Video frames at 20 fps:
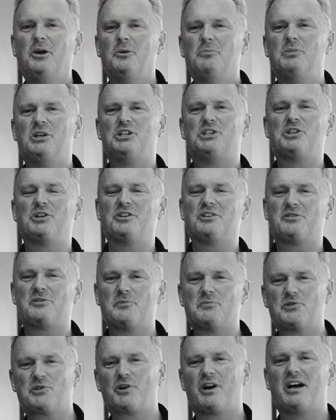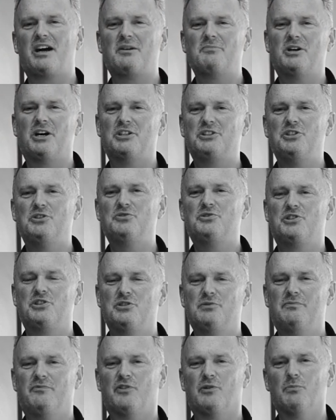Be sure to subscribe on
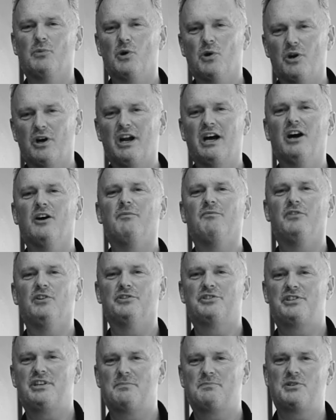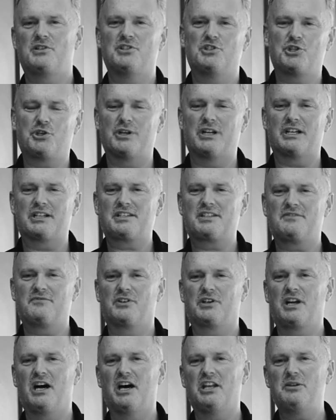YouTube for more helpful tips and tricks for
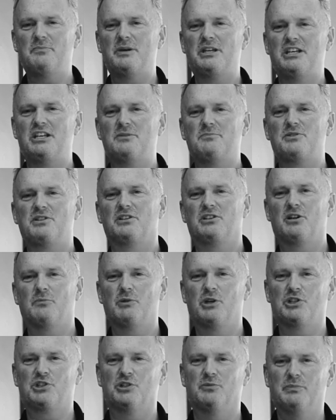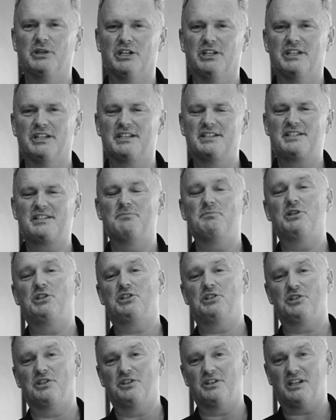condominiums and commercial buildings, and be
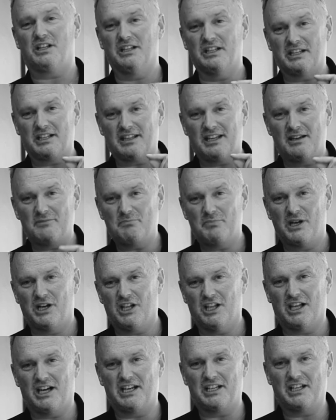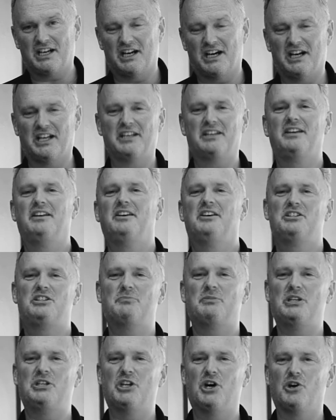sure to click that bell icon to
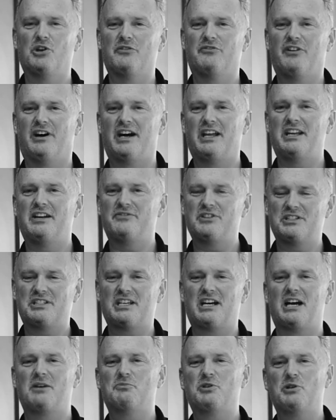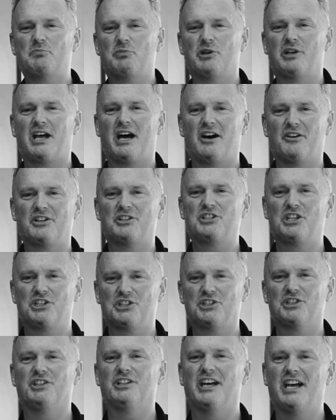be notified every time we put out
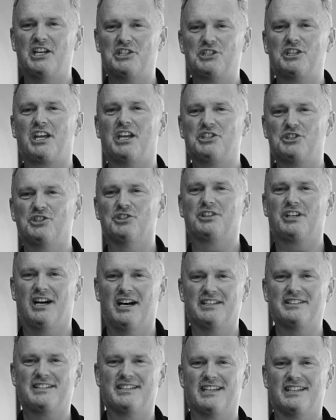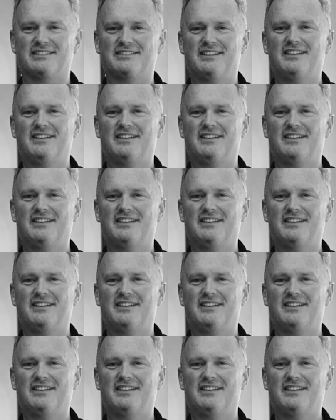additional educational content.